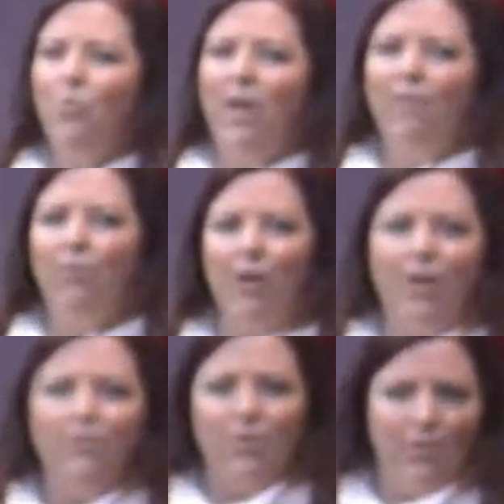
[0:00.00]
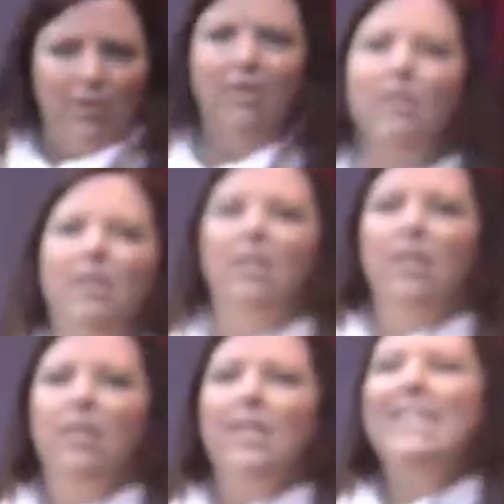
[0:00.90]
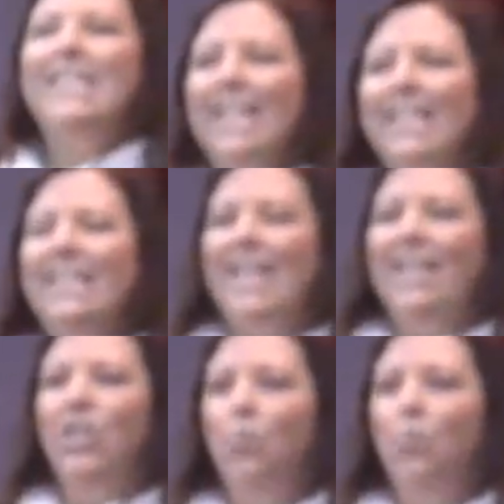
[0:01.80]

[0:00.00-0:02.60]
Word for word: and 24 years old. 16